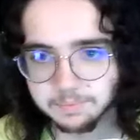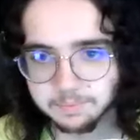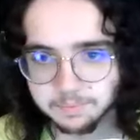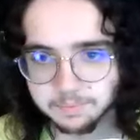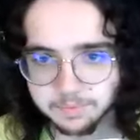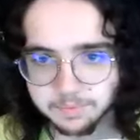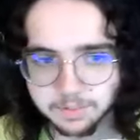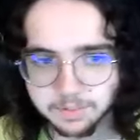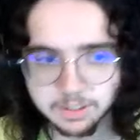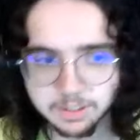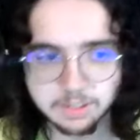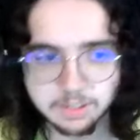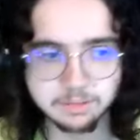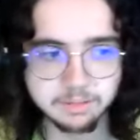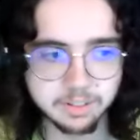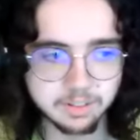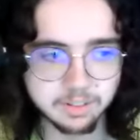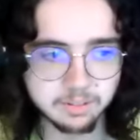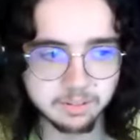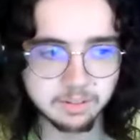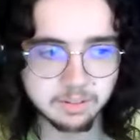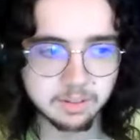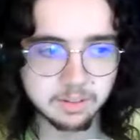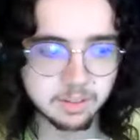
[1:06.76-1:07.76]
How about you?
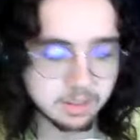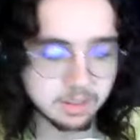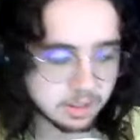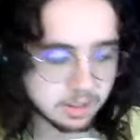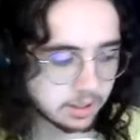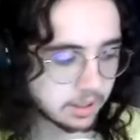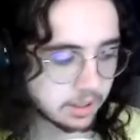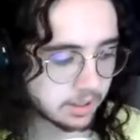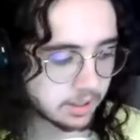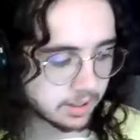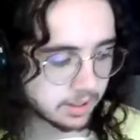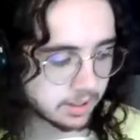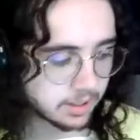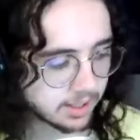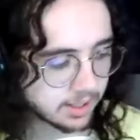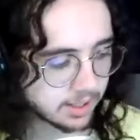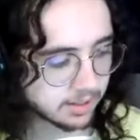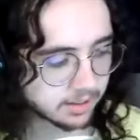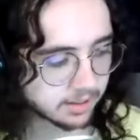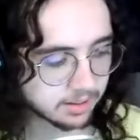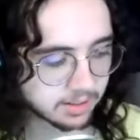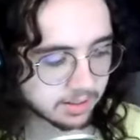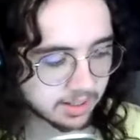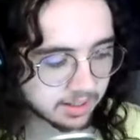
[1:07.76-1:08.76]
Yeah,
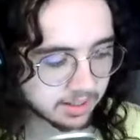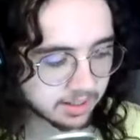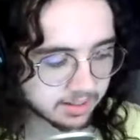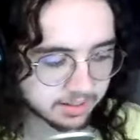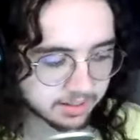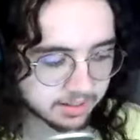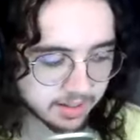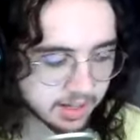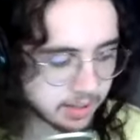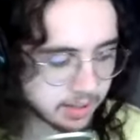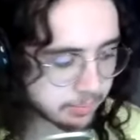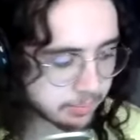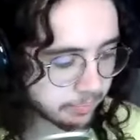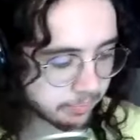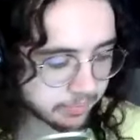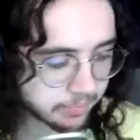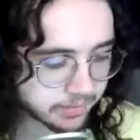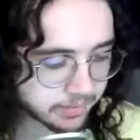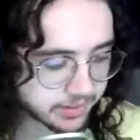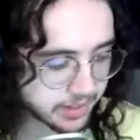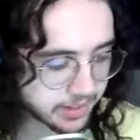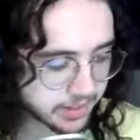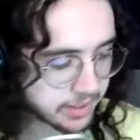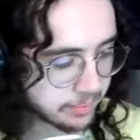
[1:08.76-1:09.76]
same,
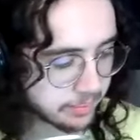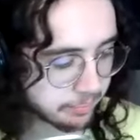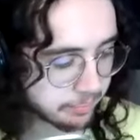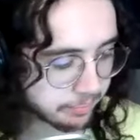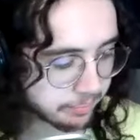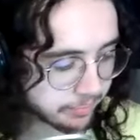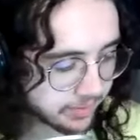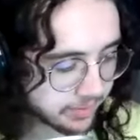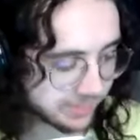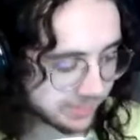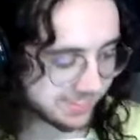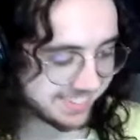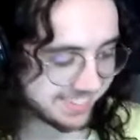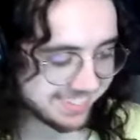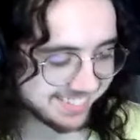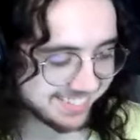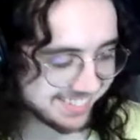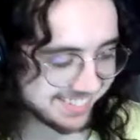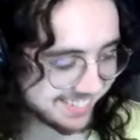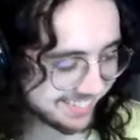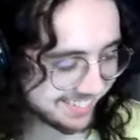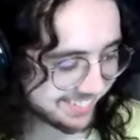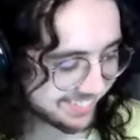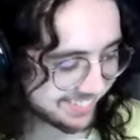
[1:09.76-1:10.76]
same,
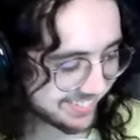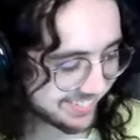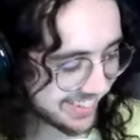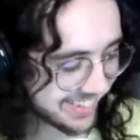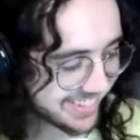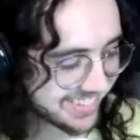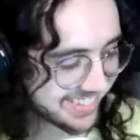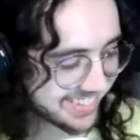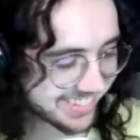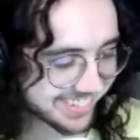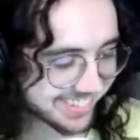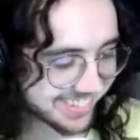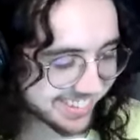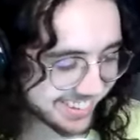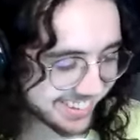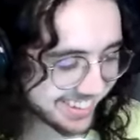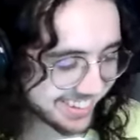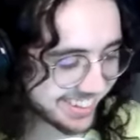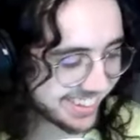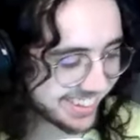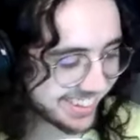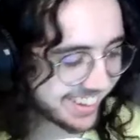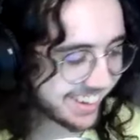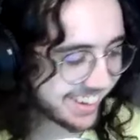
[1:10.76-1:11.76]
basically.
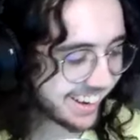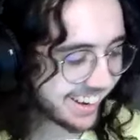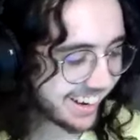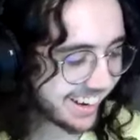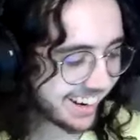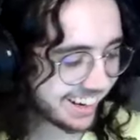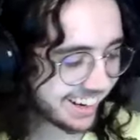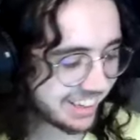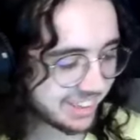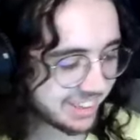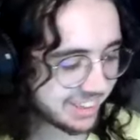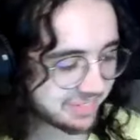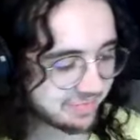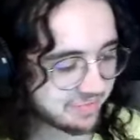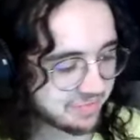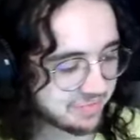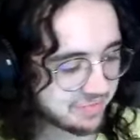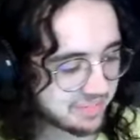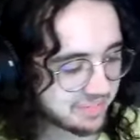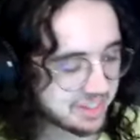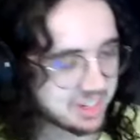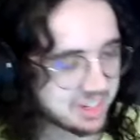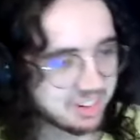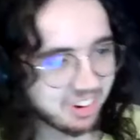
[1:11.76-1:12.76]
Um,
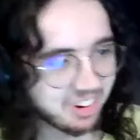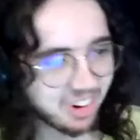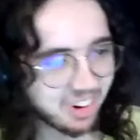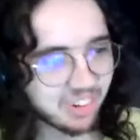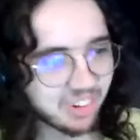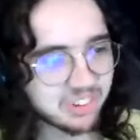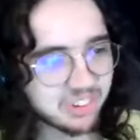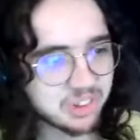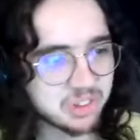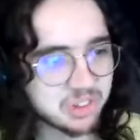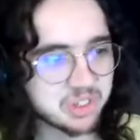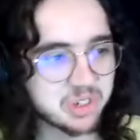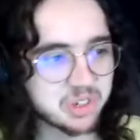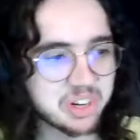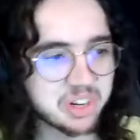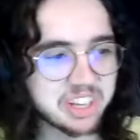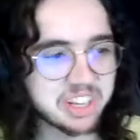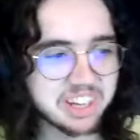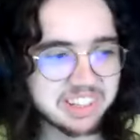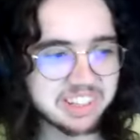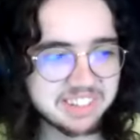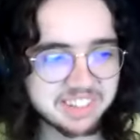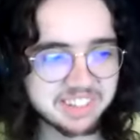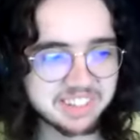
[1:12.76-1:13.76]
also
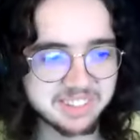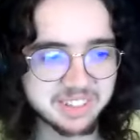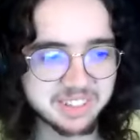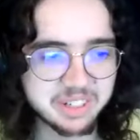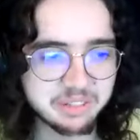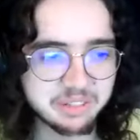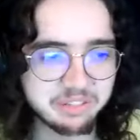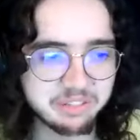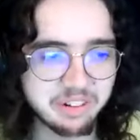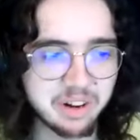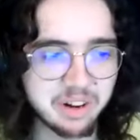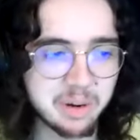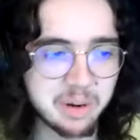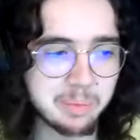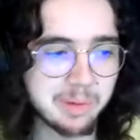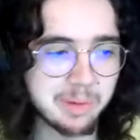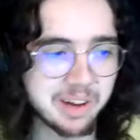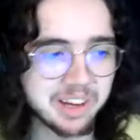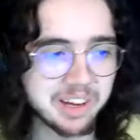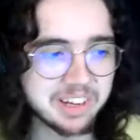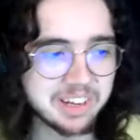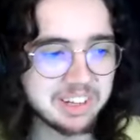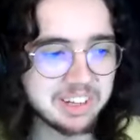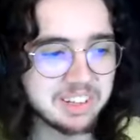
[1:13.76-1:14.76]
joining us is a good friend of
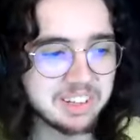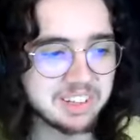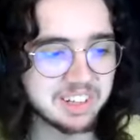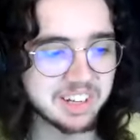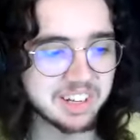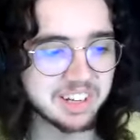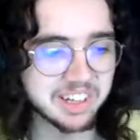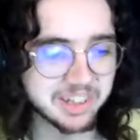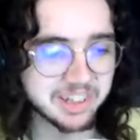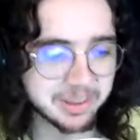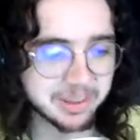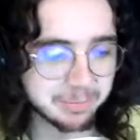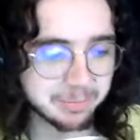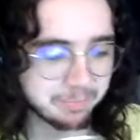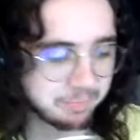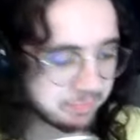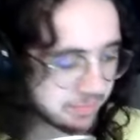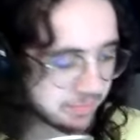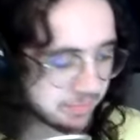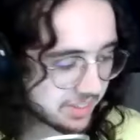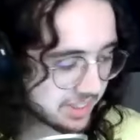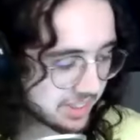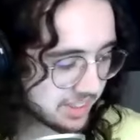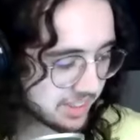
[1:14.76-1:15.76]
mine. Um,
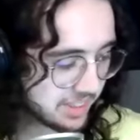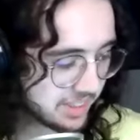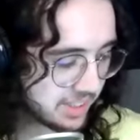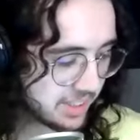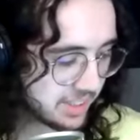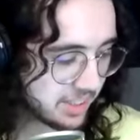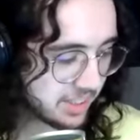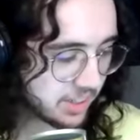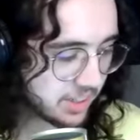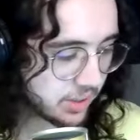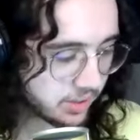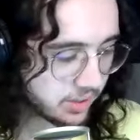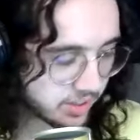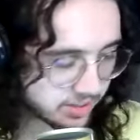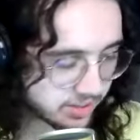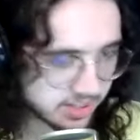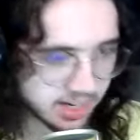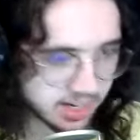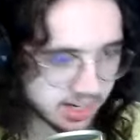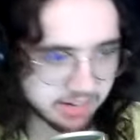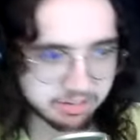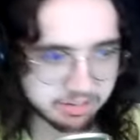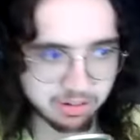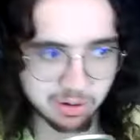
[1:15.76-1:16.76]
known this
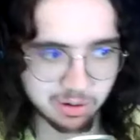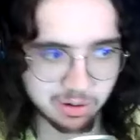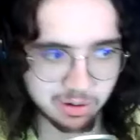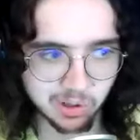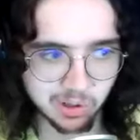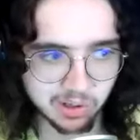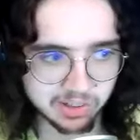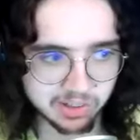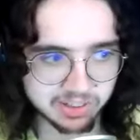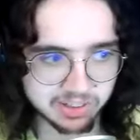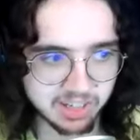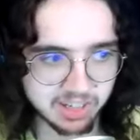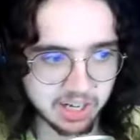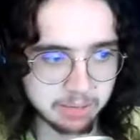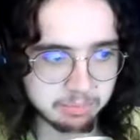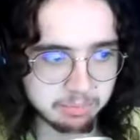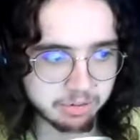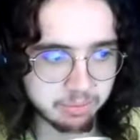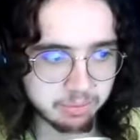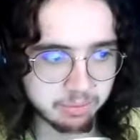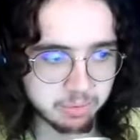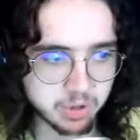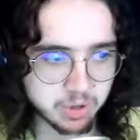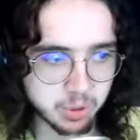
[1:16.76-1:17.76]
guy for a long time
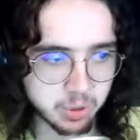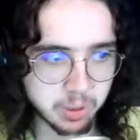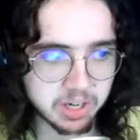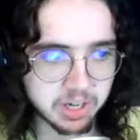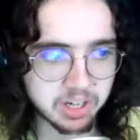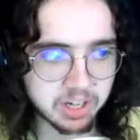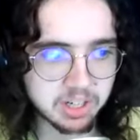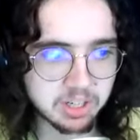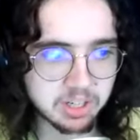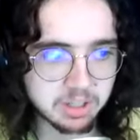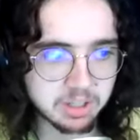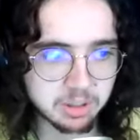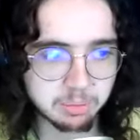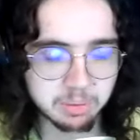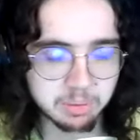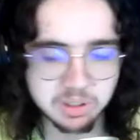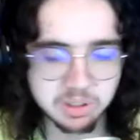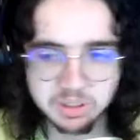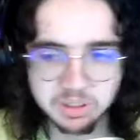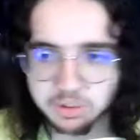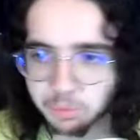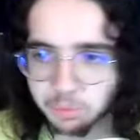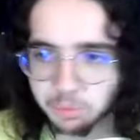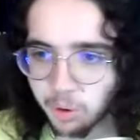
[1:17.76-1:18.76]
from Twitter.
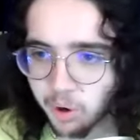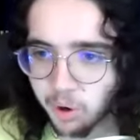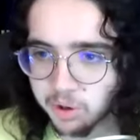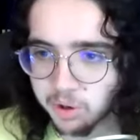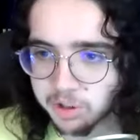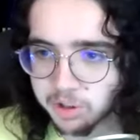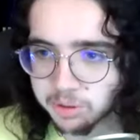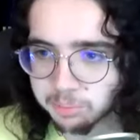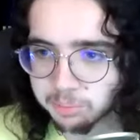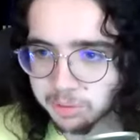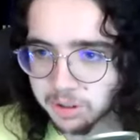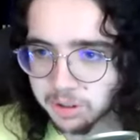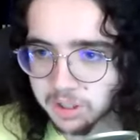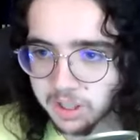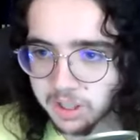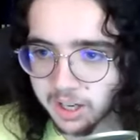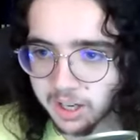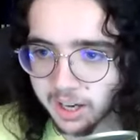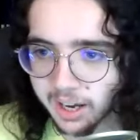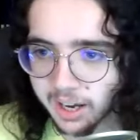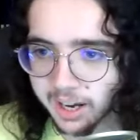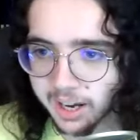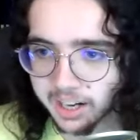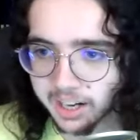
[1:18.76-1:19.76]
Please welcome
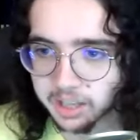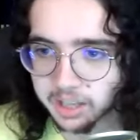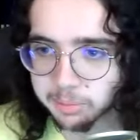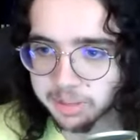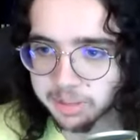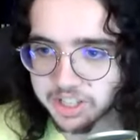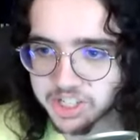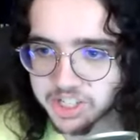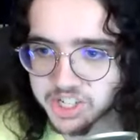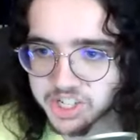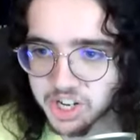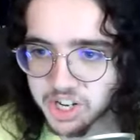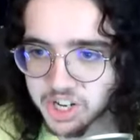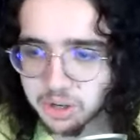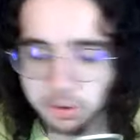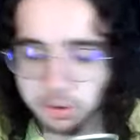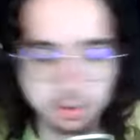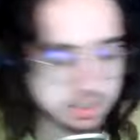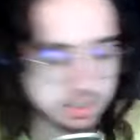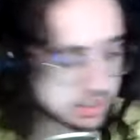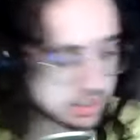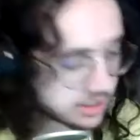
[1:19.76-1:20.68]
Hackerman Joe.